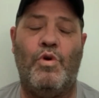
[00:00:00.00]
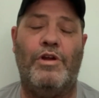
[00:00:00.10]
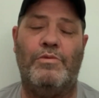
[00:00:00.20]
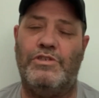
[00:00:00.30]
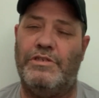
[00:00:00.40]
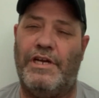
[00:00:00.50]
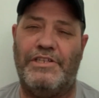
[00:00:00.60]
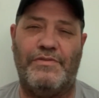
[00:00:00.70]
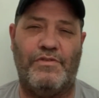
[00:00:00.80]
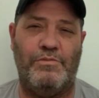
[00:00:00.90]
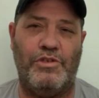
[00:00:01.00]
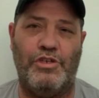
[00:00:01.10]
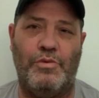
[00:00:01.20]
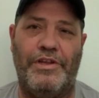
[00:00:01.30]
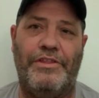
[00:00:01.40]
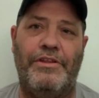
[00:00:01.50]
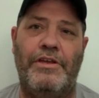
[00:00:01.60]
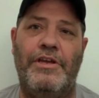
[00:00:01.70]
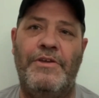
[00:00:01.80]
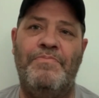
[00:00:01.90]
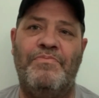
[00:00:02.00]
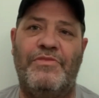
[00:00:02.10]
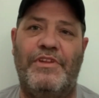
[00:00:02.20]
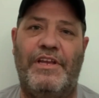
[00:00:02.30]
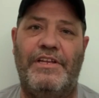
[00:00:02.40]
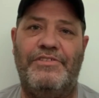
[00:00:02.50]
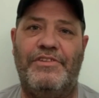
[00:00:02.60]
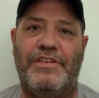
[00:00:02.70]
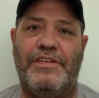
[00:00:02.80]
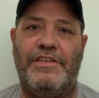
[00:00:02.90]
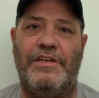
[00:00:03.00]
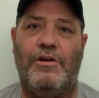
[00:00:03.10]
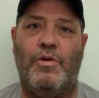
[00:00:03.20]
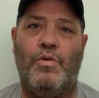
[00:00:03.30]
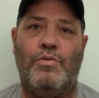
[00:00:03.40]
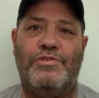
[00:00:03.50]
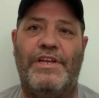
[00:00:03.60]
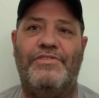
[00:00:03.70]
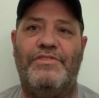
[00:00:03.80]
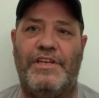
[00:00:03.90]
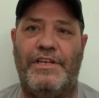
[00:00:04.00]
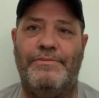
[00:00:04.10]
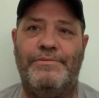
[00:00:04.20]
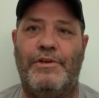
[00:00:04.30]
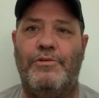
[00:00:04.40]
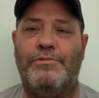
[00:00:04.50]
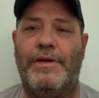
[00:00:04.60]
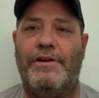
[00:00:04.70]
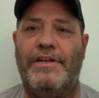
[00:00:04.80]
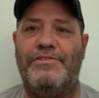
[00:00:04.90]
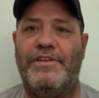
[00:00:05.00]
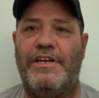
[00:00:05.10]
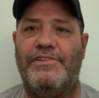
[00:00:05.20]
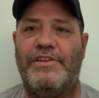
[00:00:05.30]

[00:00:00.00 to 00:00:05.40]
One, which you guys are familiar with, is the Olds S-10, Olds powered S-10.